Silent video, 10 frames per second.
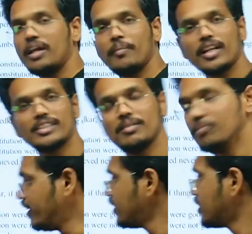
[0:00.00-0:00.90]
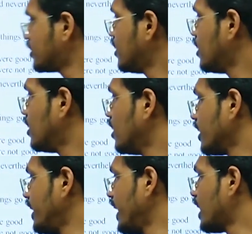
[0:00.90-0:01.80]
democracy means
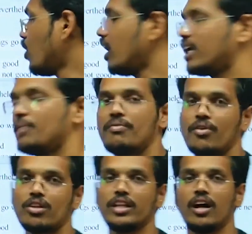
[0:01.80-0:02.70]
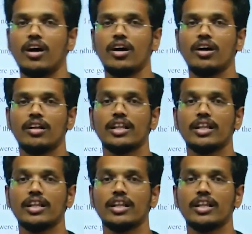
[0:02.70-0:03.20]
equality before the law,